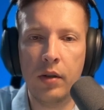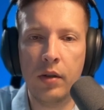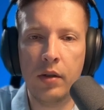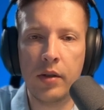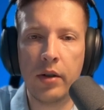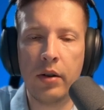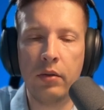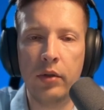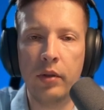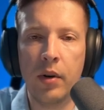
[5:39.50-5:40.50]

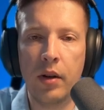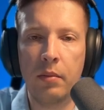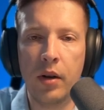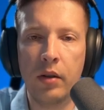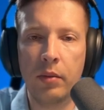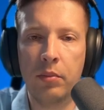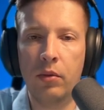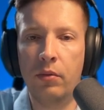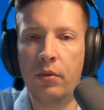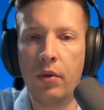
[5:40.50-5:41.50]
surrounded by
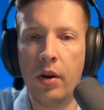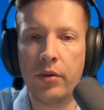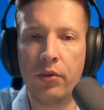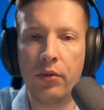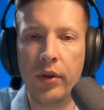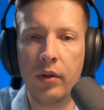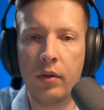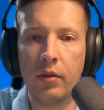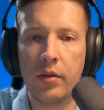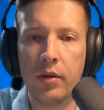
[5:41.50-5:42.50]
multiple other green
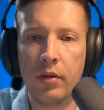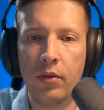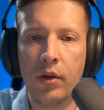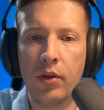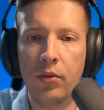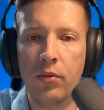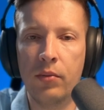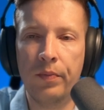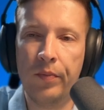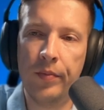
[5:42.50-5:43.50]
colors. You can
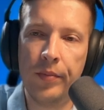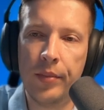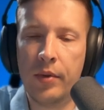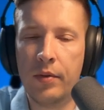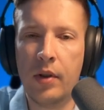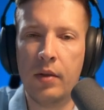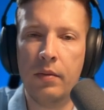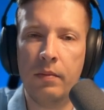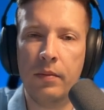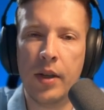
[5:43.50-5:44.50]
do
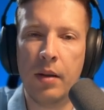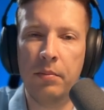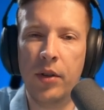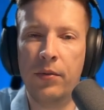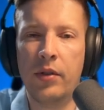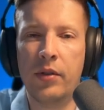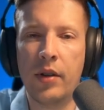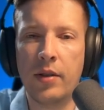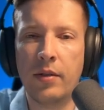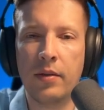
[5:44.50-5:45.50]
some different
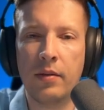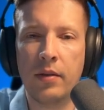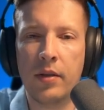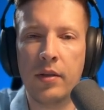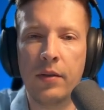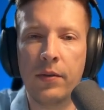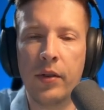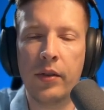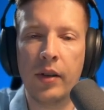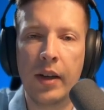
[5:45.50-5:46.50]
tasks,
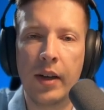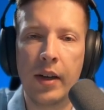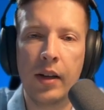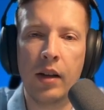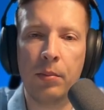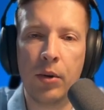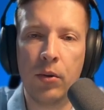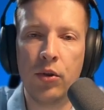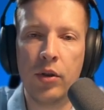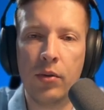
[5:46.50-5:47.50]
different like
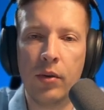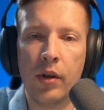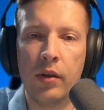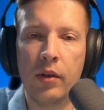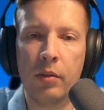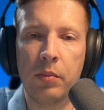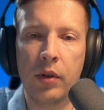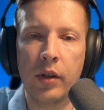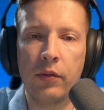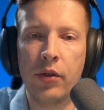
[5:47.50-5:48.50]
approaches. You can
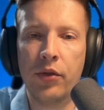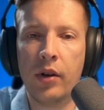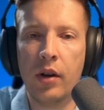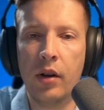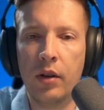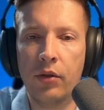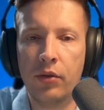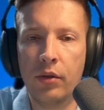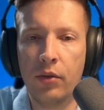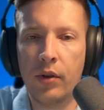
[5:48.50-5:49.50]
interpolate vertically,
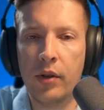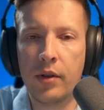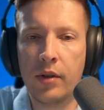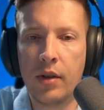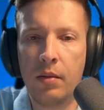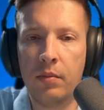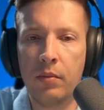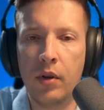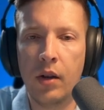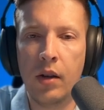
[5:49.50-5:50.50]
you can sum
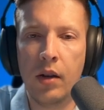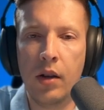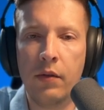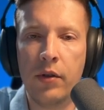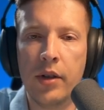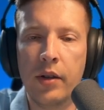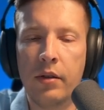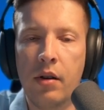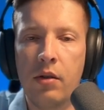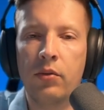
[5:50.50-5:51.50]
everything
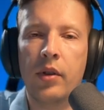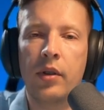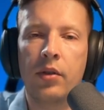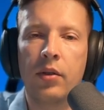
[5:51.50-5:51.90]
around and